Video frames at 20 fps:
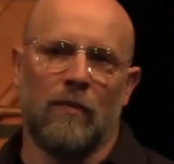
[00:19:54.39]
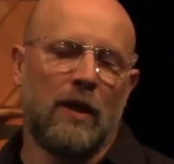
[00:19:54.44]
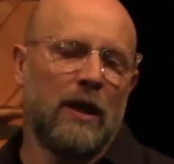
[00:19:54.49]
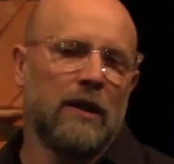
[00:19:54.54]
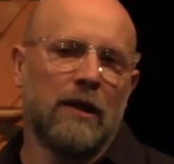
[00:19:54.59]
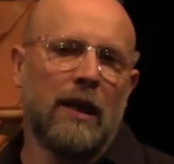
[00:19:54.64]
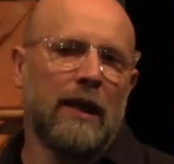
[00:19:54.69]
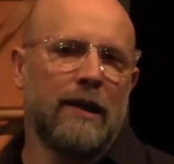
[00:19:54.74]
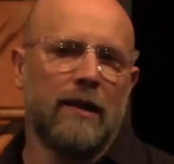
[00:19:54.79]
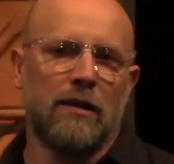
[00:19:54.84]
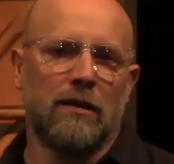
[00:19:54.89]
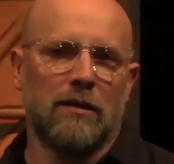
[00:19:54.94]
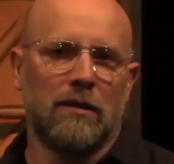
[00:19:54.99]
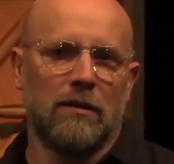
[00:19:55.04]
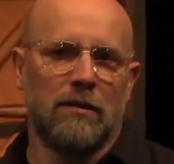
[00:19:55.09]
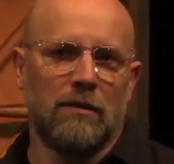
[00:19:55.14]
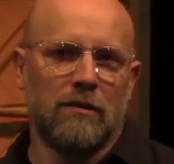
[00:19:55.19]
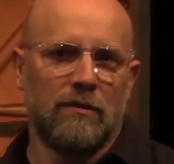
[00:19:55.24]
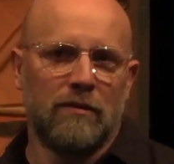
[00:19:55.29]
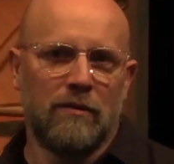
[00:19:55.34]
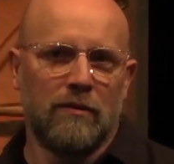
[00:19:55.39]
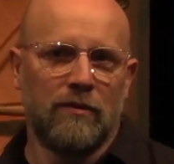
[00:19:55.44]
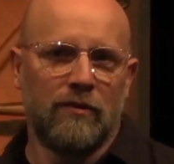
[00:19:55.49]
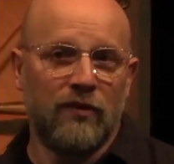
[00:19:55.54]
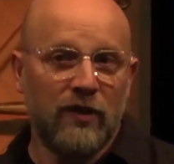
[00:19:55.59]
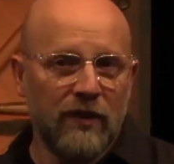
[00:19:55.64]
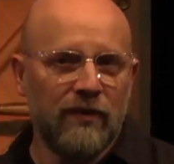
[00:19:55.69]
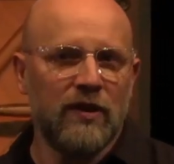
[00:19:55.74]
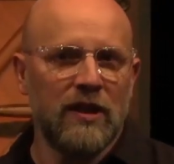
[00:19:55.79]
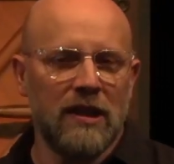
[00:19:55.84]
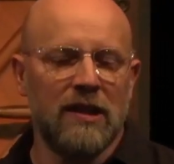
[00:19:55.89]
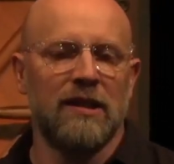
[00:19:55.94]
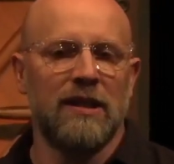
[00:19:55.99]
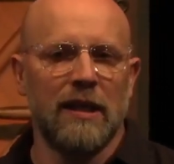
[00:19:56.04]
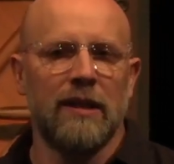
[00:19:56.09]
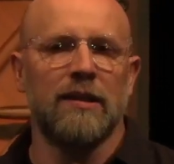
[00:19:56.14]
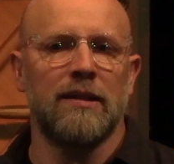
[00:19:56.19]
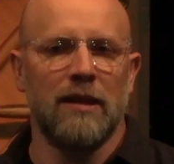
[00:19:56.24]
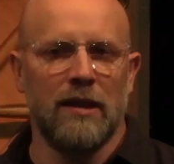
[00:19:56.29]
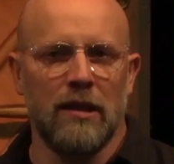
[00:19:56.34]
That like 50,
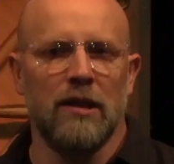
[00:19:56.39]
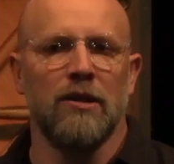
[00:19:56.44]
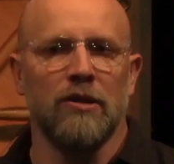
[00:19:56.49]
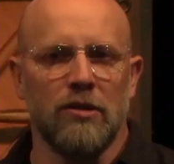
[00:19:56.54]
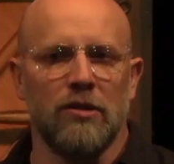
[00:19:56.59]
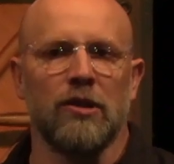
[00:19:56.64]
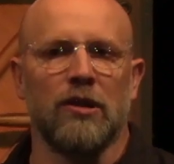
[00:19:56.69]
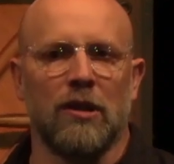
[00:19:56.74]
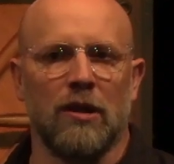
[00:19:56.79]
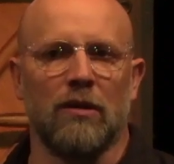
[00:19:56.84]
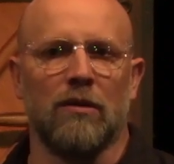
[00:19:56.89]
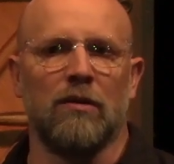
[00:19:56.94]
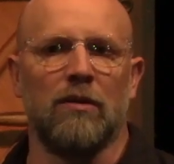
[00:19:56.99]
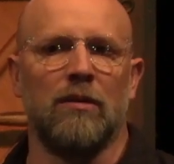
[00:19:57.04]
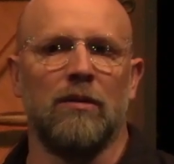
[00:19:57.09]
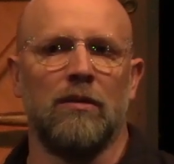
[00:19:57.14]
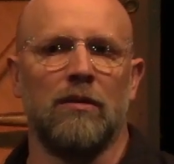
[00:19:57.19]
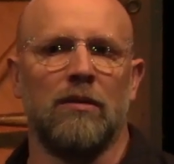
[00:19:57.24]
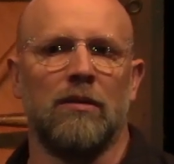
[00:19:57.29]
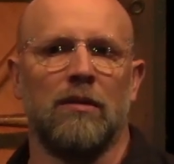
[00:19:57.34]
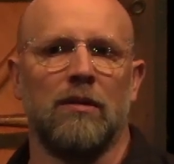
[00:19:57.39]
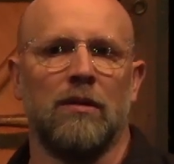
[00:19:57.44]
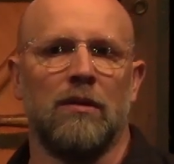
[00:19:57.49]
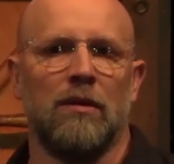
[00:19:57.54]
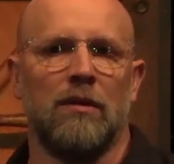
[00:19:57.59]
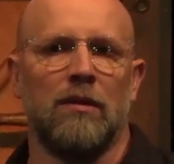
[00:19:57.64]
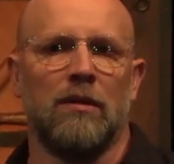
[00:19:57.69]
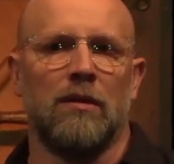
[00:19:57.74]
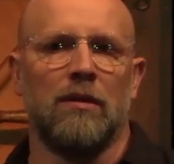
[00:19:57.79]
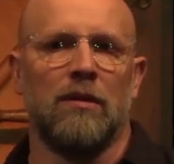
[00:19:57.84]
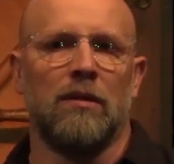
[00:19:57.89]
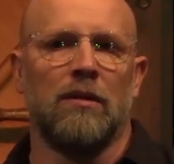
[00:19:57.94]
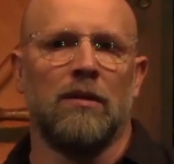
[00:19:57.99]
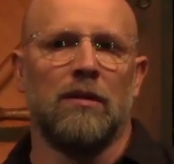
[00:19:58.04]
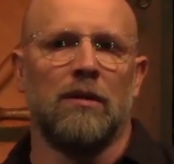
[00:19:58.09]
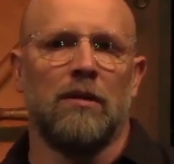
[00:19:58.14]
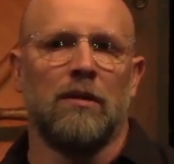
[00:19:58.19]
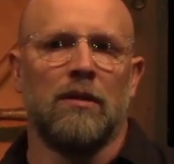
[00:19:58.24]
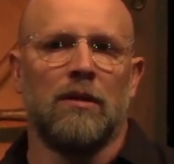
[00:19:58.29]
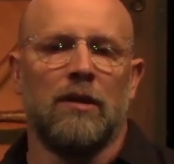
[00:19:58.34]
60 years ago,
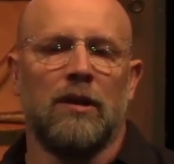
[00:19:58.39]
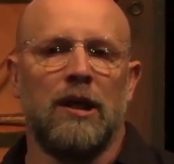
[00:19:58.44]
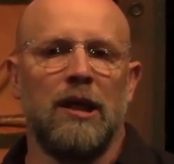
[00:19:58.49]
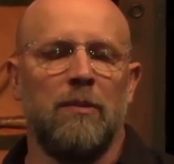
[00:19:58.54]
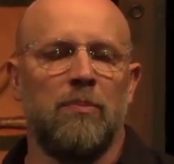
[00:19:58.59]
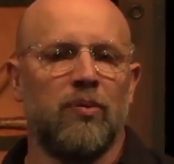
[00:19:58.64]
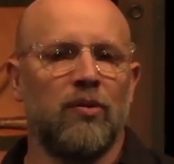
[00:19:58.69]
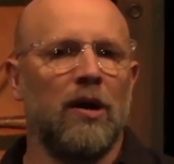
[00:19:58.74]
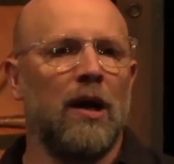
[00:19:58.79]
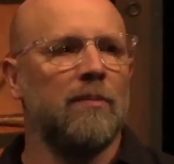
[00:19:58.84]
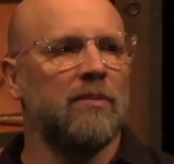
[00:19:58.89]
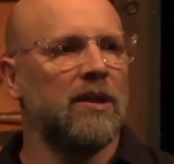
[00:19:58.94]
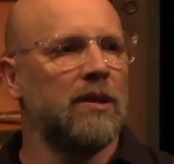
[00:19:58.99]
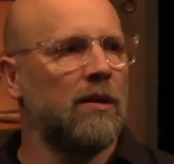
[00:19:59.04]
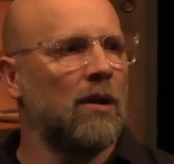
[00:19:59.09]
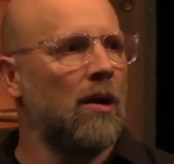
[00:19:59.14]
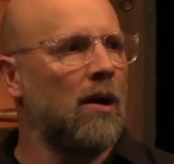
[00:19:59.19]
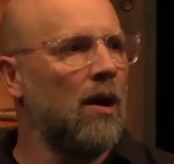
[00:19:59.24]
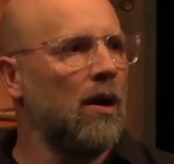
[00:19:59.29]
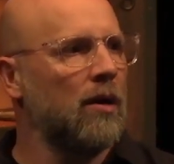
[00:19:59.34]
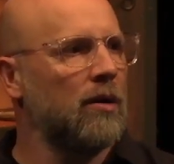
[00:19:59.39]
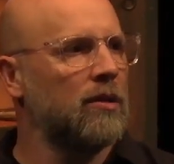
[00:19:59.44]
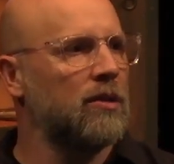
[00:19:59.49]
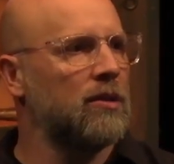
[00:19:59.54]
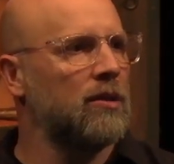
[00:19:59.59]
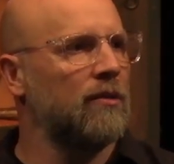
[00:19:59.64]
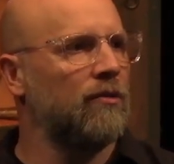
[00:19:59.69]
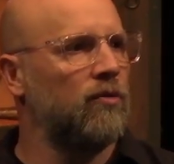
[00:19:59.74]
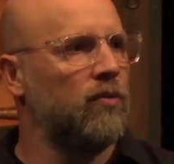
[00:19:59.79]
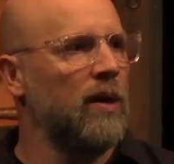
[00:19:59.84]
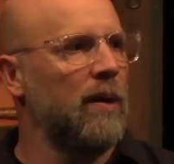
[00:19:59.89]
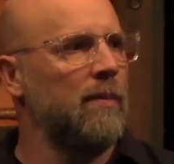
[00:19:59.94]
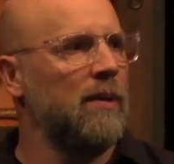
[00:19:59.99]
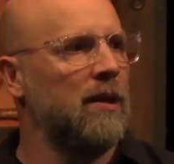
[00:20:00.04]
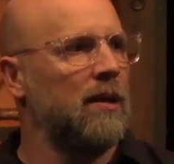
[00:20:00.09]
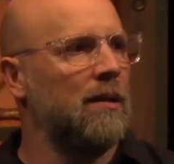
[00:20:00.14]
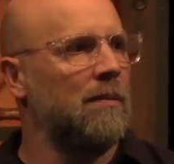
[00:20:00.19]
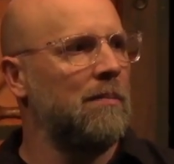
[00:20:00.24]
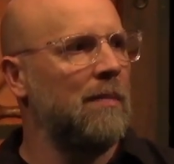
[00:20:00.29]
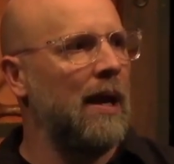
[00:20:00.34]
he prompted the hearts of
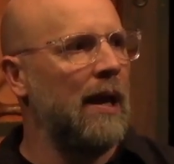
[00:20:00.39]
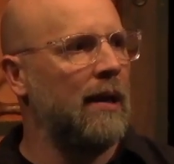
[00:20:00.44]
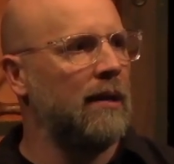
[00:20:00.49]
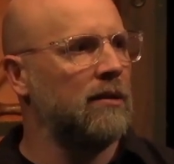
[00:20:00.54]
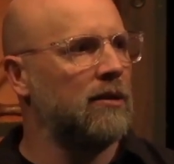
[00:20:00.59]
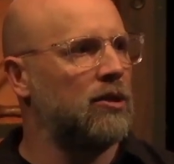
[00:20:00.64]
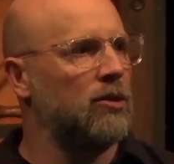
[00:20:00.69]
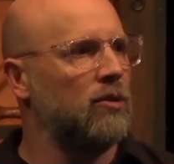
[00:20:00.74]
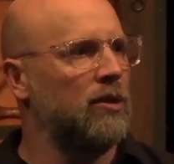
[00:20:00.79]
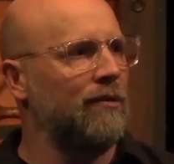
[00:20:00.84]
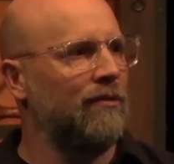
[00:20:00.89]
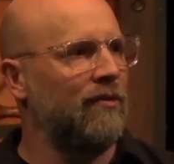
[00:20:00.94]
women and men to